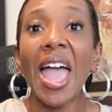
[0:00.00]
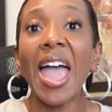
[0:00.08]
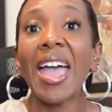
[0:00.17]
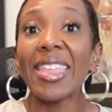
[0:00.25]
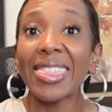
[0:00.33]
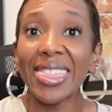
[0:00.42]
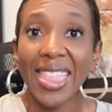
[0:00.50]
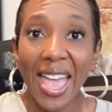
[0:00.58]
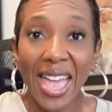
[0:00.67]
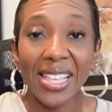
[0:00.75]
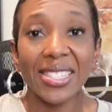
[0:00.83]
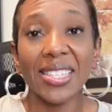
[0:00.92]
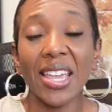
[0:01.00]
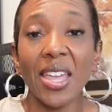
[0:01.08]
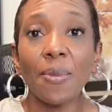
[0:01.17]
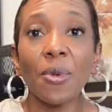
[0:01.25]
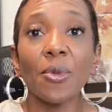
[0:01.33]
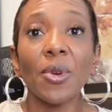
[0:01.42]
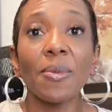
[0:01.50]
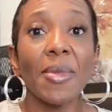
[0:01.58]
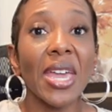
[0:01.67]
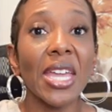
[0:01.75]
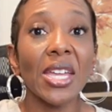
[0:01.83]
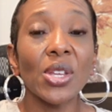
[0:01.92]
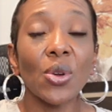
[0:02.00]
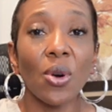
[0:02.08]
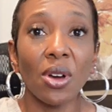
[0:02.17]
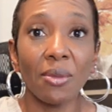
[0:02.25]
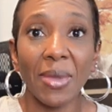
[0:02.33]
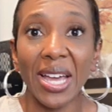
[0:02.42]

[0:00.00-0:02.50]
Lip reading: And that tape remained on